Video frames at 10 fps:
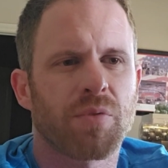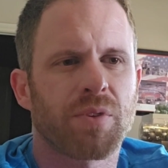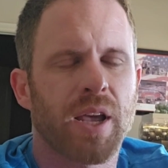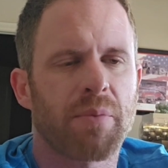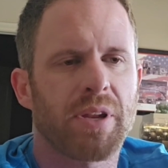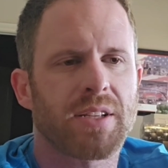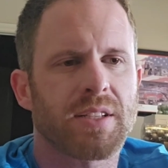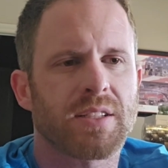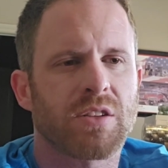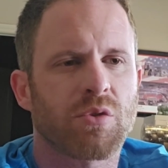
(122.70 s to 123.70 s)
of ketamine
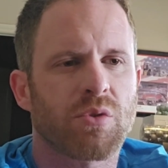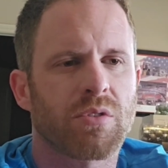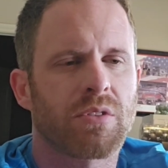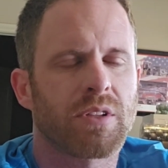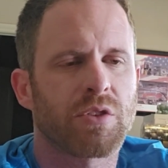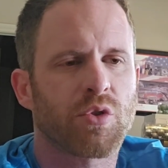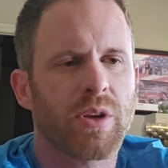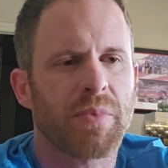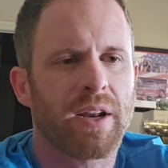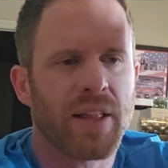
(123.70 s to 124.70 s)
assisted
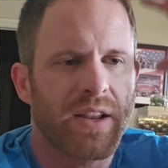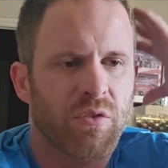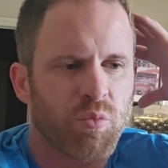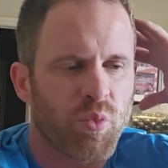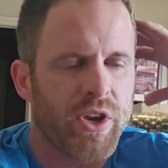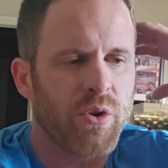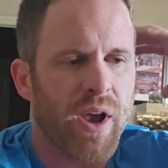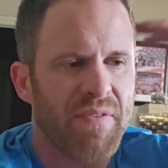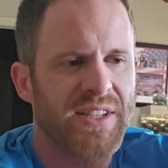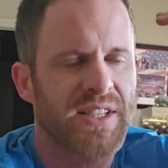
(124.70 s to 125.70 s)
treatment, like when you
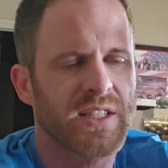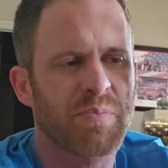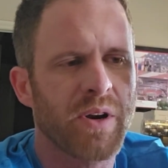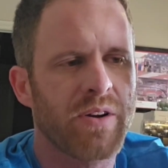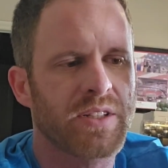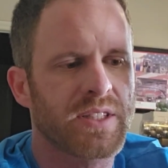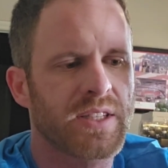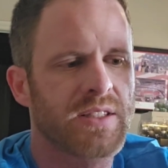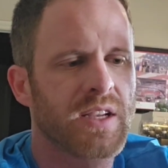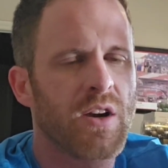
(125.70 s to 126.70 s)
have these
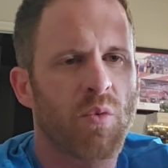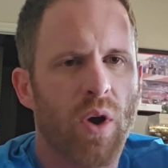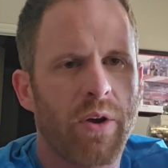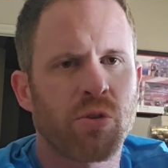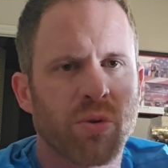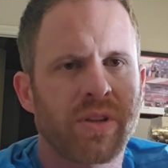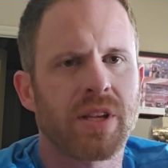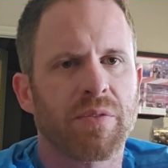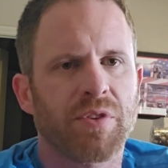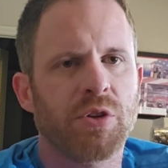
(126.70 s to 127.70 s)
experiences while you're doing
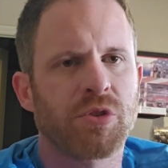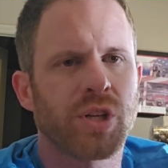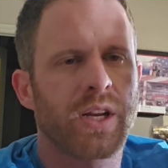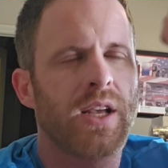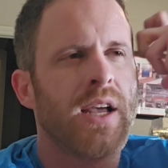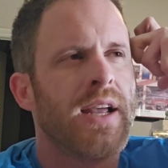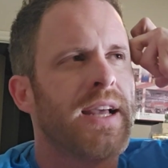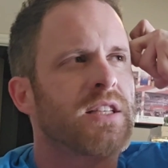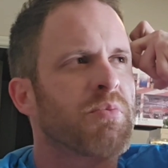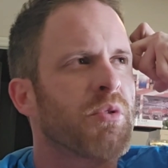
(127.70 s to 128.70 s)
the infusion,
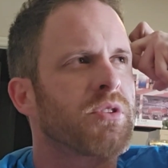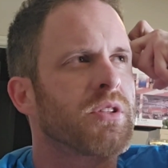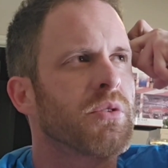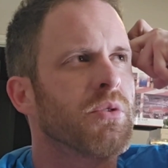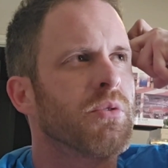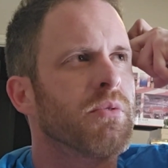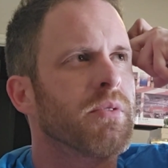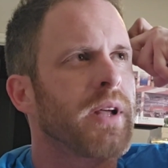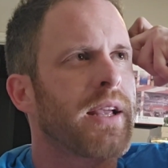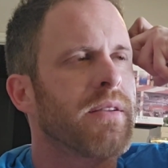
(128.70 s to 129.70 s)
it's supposed
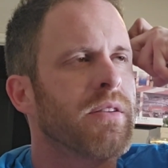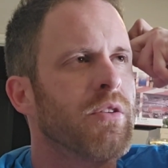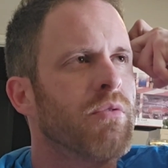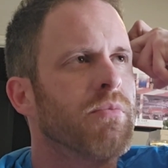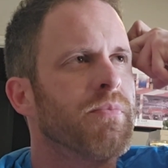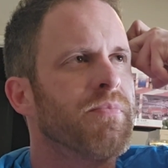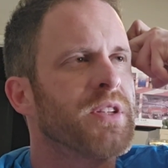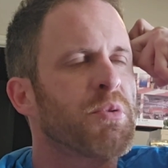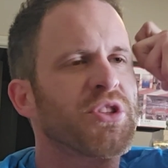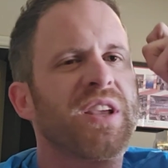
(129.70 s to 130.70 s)
to
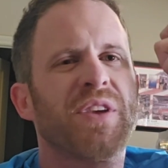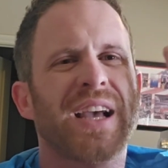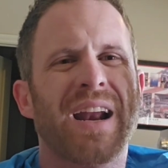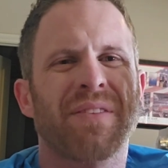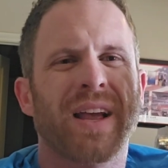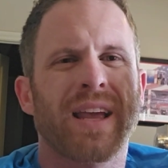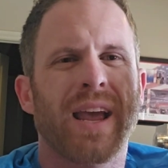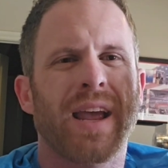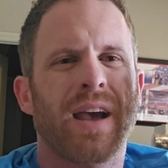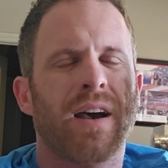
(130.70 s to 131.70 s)
it's supposed to give you kind of like
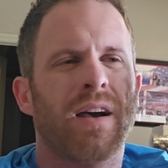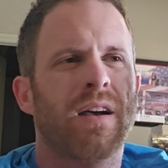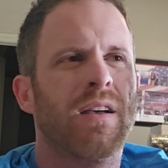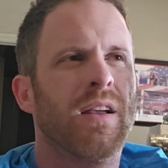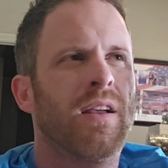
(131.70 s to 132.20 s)
a